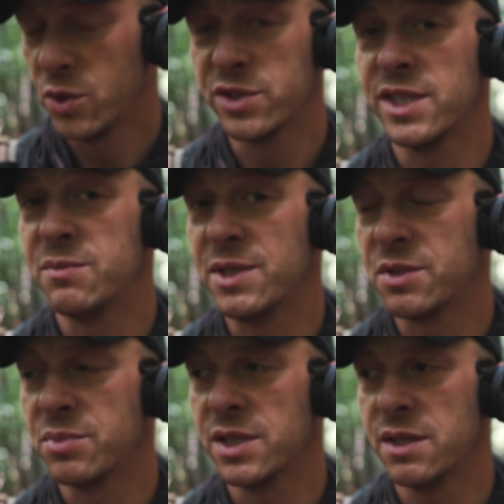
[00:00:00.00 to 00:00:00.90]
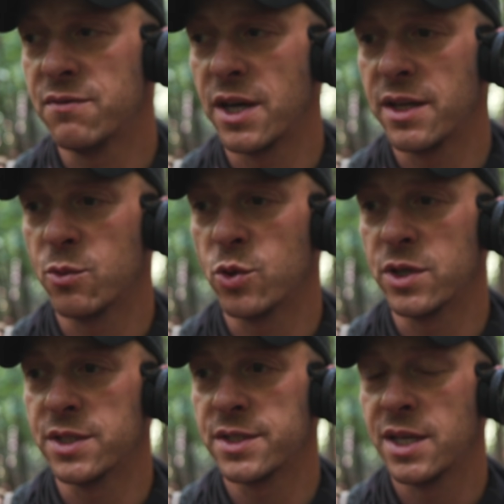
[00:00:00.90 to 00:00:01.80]
which leads me to believe that it
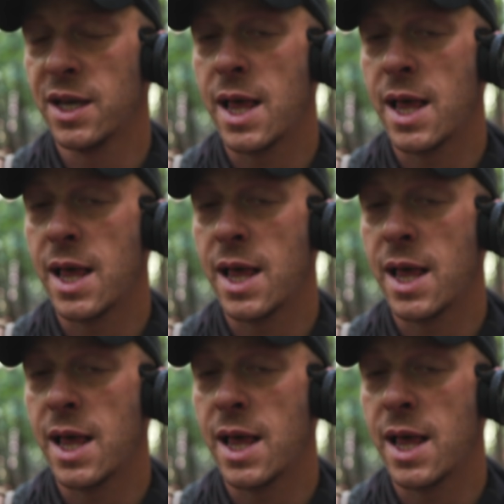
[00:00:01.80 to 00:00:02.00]
was